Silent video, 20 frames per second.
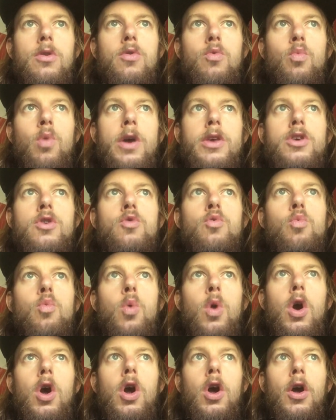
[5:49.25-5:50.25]
what you
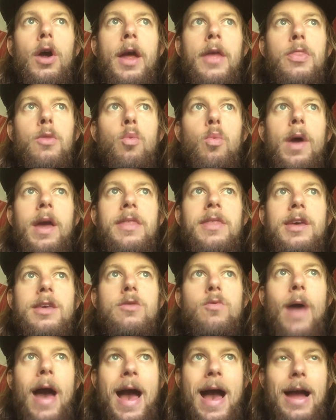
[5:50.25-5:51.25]
were and the way that
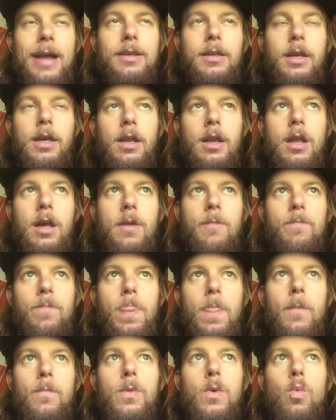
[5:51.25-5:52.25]
you acted
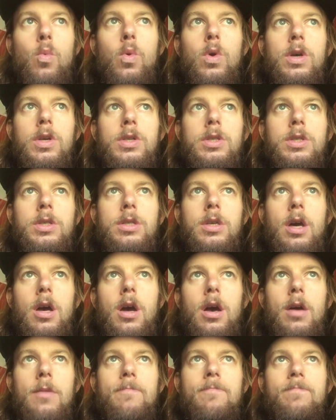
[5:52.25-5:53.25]
was,
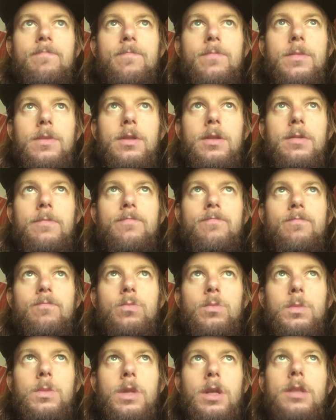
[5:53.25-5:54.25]

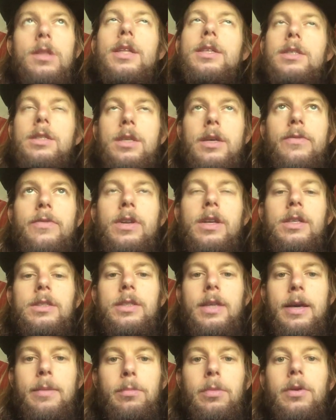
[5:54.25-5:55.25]
let's give an
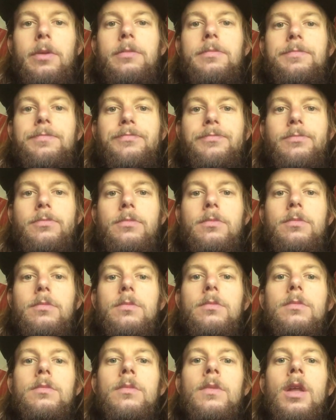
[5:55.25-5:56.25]
example.
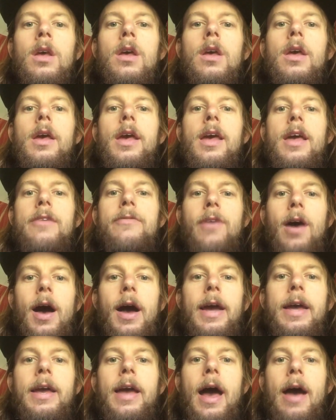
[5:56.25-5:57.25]
If
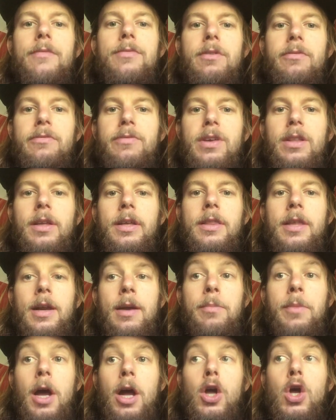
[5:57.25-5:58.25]
I have the feeling that
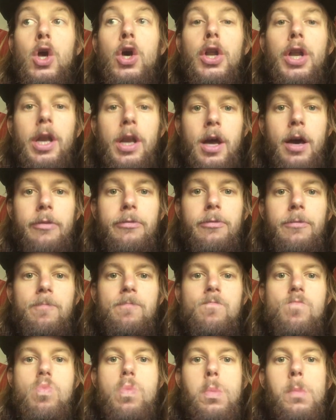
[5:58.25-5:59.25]
I'm not good enough,
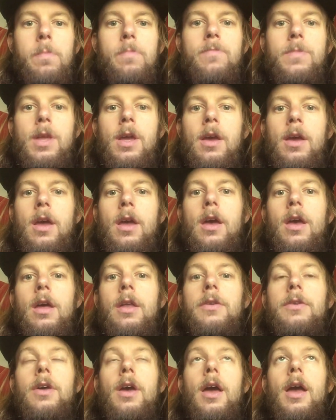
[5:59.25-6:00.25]

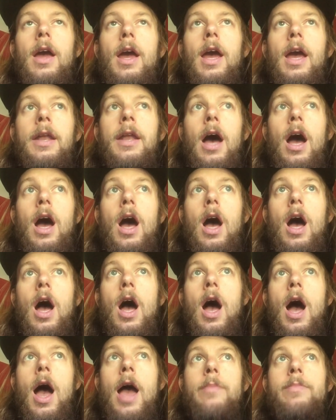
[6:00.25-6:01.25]
and
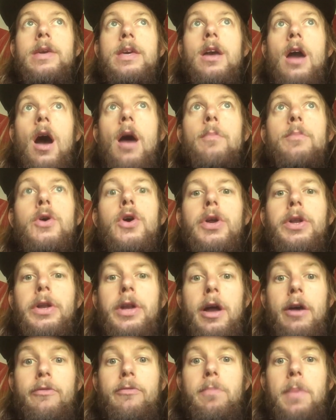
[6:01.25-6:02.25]
I become good
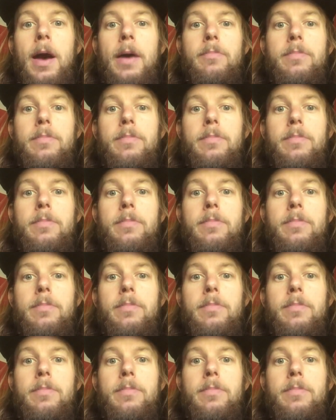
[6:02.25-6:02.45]
enough by